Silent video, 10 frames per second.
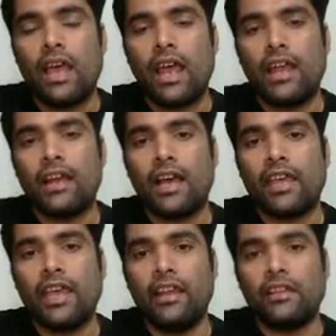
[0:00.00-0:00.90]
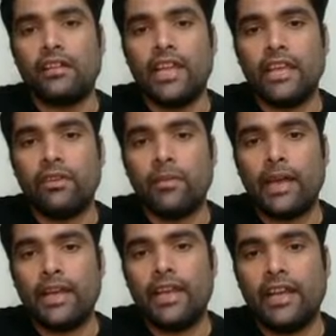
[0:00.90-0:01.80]
And again, dv
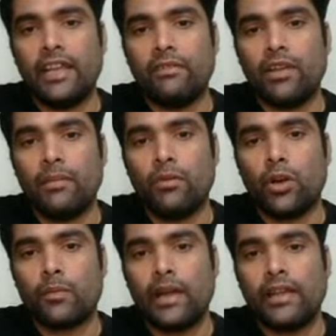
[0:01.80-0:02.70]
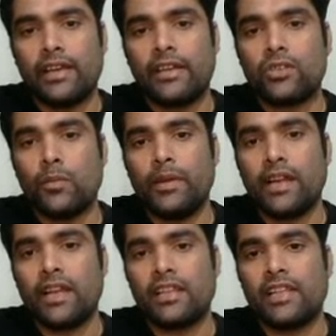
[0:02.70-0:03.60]
by dt will be what, my dear? It should be
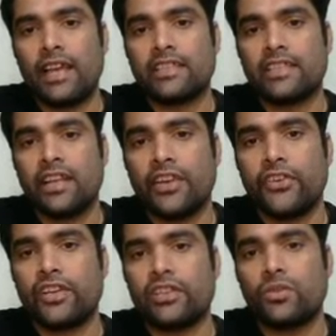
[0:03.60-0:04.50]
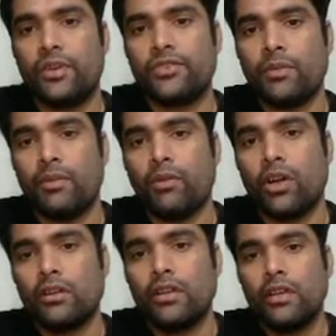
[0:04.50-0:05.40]
none other than acceleration. So it should be what?